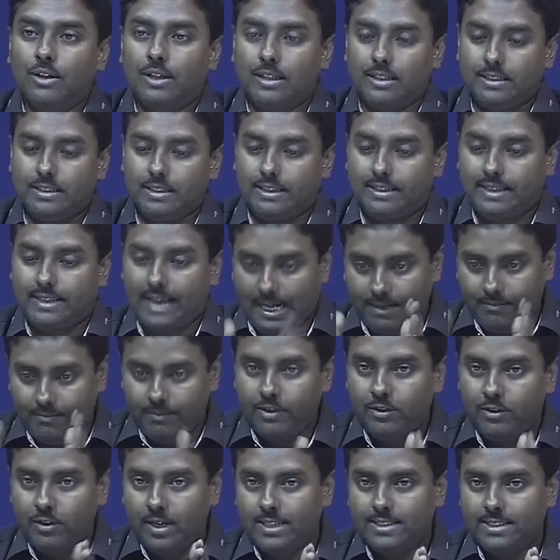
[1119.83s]
The time
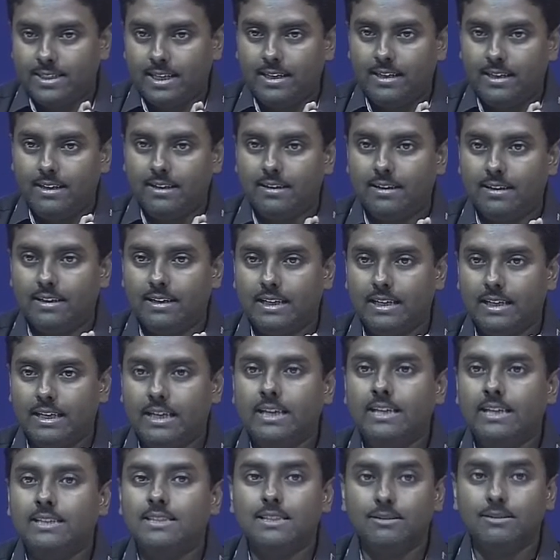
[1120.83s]
duration
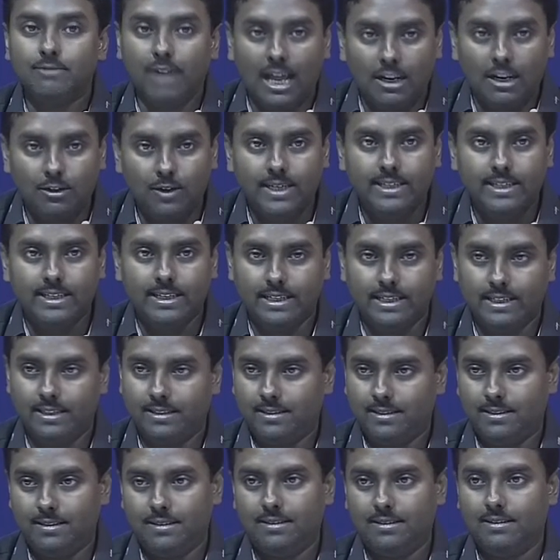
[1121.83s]
he is evaluating it,
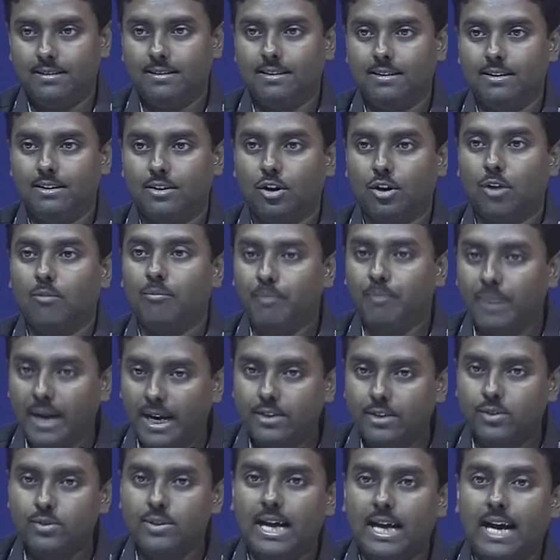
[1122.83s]
compared
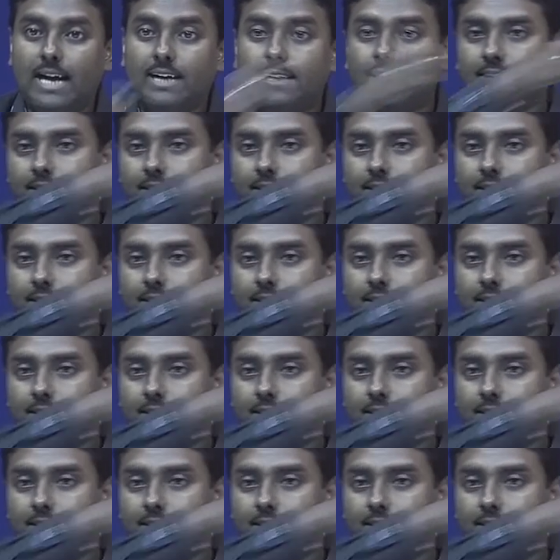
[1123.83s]
to that the